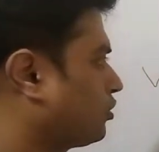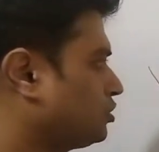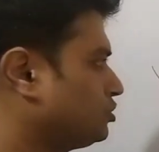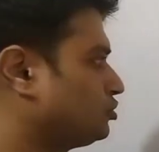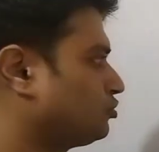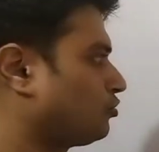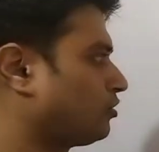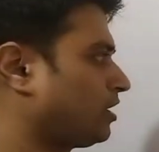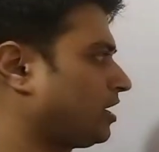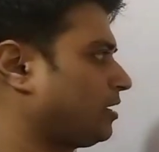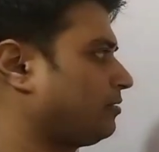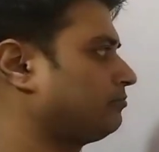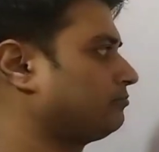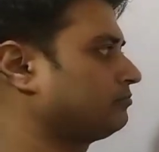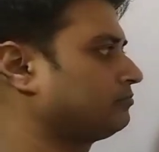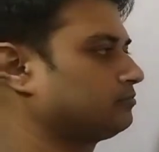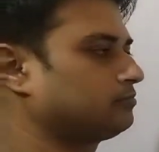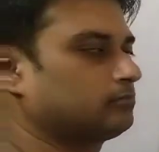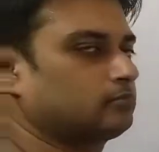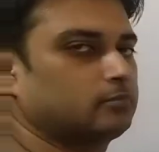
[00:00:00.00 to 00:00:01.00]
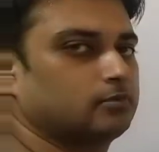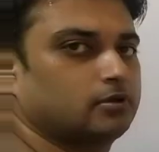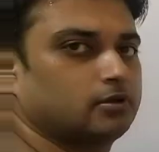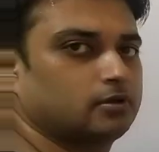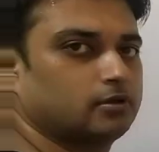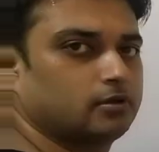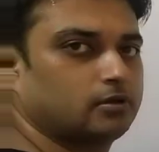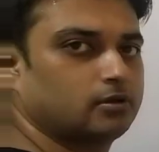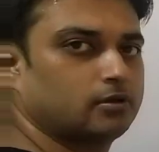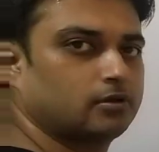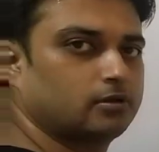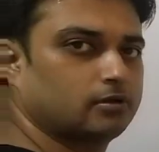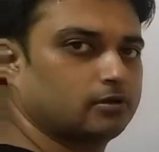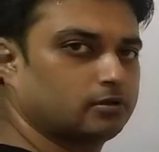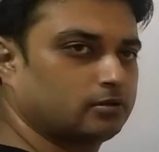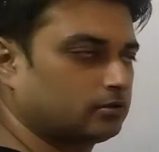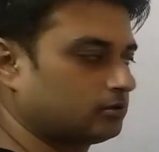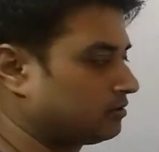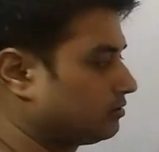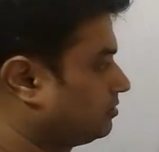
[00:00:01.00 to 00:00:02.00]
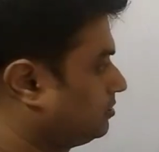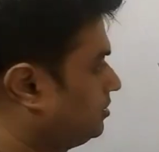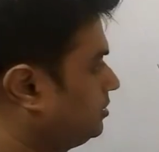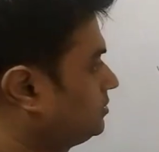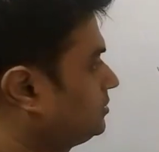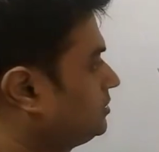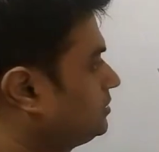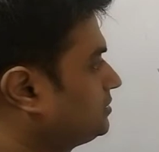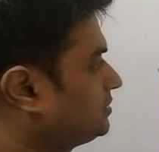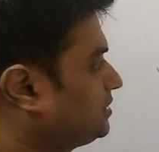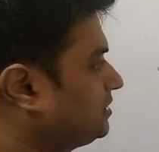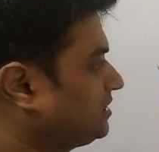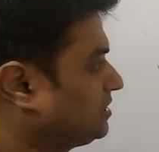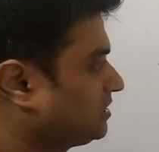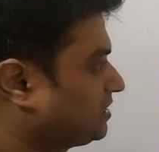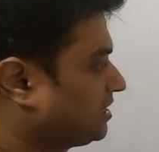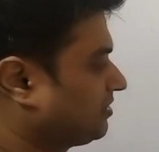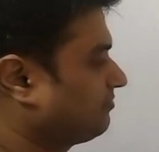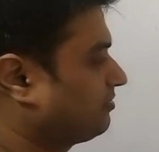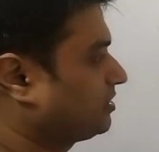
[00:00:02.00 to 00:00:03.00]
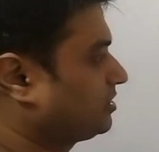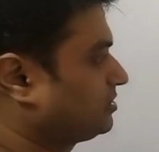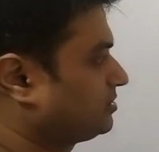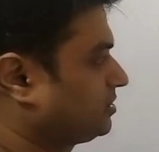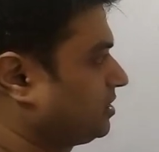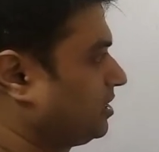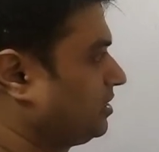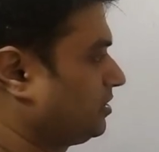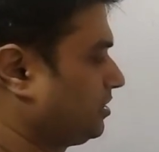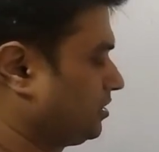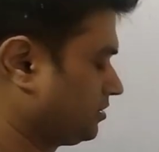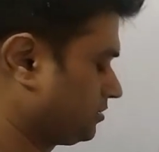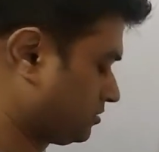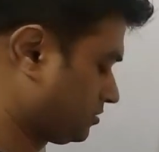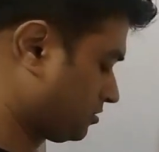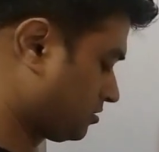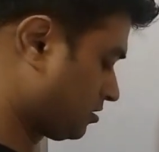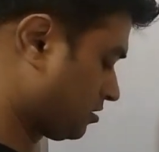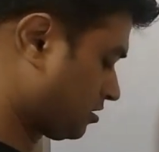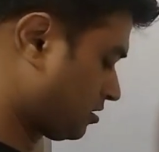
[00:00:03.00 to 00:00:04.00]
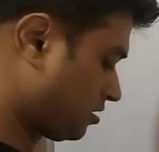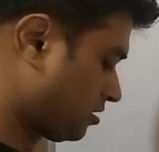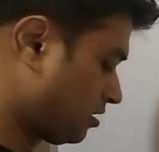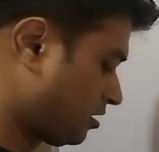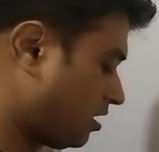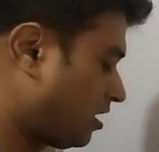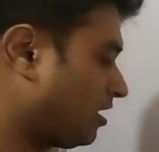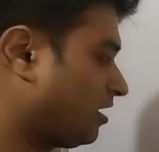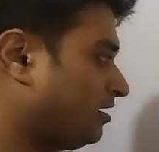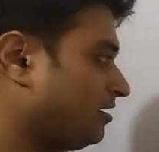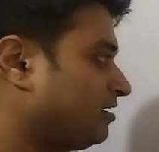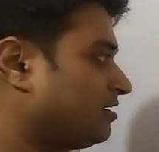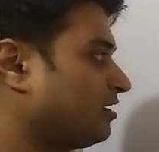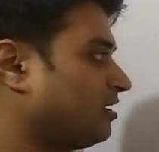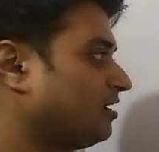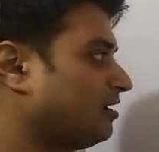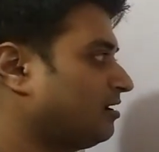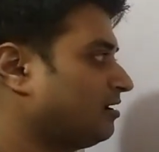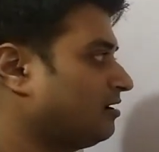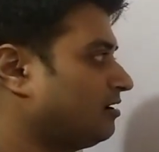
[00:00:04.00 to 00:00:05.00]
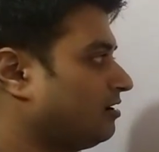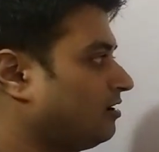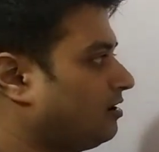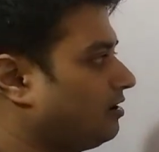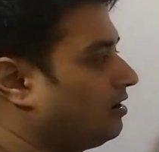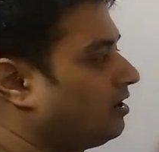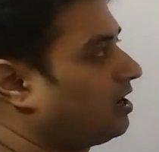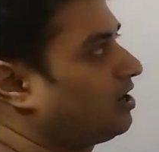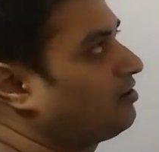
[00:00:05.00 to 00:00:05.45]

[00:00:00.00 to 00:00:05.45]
is your name? This is the correct sentence. And I